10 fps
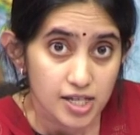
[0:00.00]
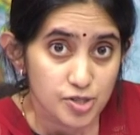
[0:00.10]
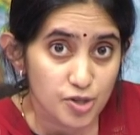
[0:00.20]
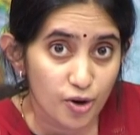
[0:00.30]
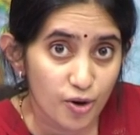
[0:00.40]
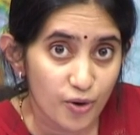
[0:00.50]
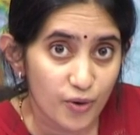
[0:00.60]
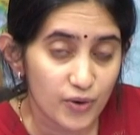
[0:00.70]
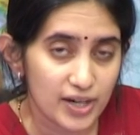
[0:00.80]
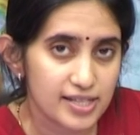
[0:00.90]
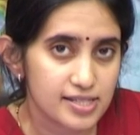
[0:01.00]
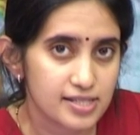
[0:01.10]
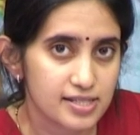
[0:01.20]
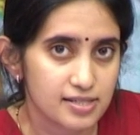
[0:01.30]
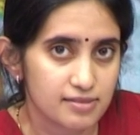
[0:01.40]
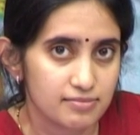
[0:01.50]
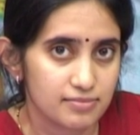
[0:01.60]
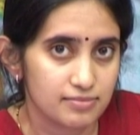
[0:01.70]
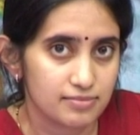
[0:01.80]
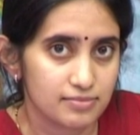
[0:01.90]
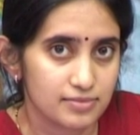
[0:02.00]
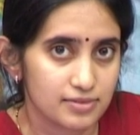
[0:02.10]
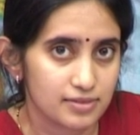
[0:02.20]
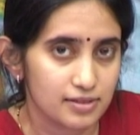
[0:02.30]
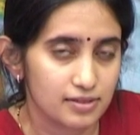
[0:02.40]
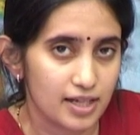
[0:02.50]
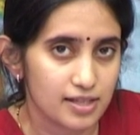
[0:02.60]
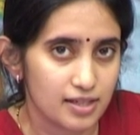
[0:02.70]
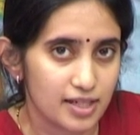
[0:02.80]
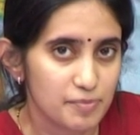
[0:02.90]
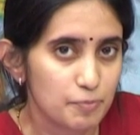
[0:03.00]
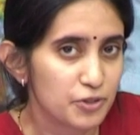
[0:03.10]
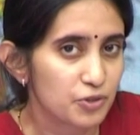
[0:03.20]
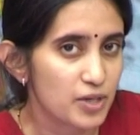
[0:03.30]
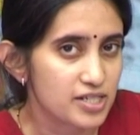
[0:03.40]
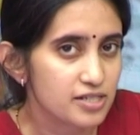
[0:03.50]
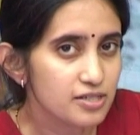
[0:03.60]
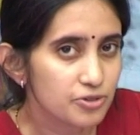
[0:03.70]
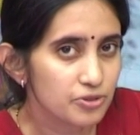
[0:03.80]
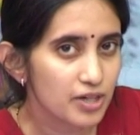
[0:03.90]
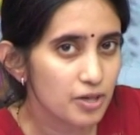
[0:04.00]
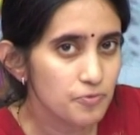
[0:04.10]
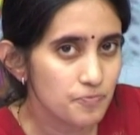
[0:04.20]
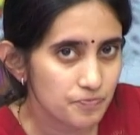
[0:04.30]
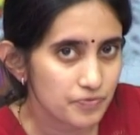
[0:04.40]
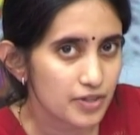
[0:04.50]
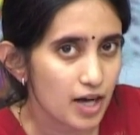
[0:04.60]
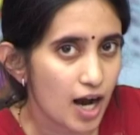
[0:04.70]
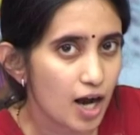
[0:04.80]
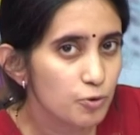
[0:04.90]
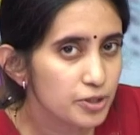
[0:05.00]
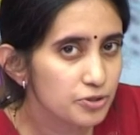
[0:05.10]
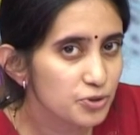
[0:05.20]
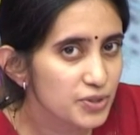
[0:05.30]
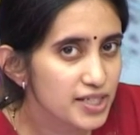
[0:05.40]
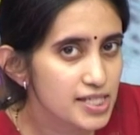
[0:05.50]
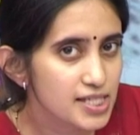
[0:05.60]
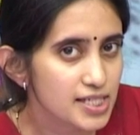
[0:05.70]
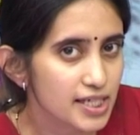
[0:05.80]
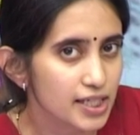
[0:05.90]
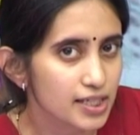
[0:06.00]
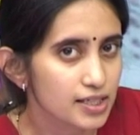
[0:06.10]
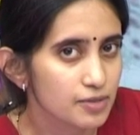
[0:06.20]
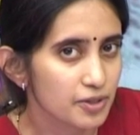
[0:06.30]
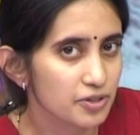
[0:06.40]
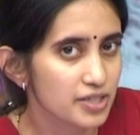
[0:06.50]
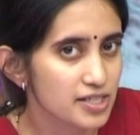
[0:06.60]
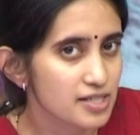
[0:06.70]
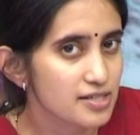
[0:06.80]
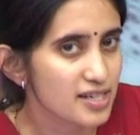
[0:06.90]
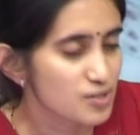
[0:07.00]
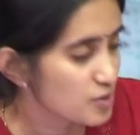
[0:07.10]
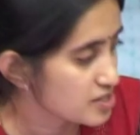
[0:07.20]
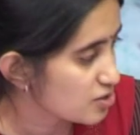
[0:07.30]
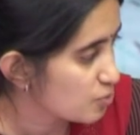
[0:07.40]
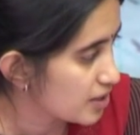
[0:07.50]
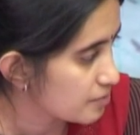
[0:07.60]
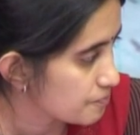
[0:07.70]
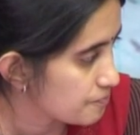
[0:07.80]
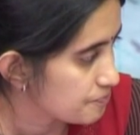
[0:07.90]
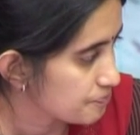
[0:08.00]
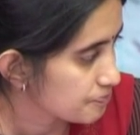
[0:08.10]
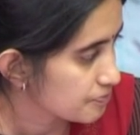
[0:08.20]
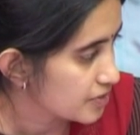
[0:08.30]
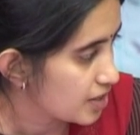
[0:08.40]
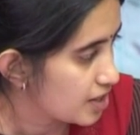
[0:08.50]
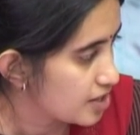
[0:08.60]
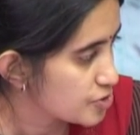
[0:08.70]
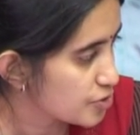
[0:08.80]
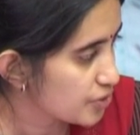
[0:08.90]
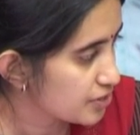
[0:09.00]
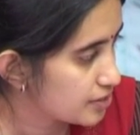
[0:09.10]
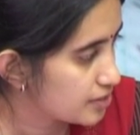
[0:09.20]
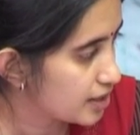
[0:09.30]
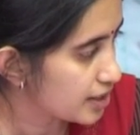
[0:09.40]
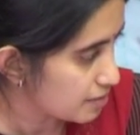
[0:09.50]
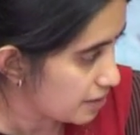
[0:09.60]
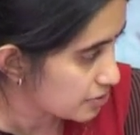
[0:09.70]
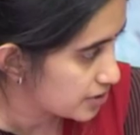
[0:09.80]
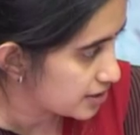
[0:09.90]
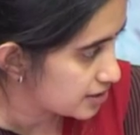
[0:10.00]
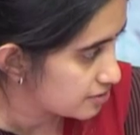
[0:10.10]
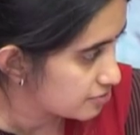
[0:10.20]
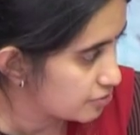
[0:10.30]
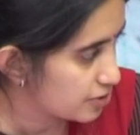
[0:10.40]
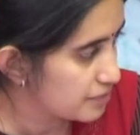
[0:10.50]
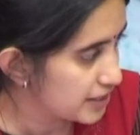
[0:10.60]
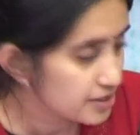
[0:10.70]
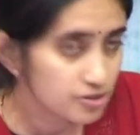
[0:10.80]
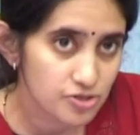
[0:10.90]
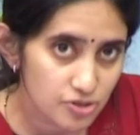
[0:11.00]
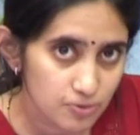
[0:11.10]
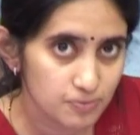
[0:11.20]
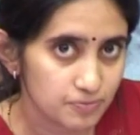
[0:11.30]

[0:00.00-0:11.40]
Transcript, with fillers: So let's let, let me put a question to you now. How would you do this in when you're teaching CS101? So think about it for a minute or so.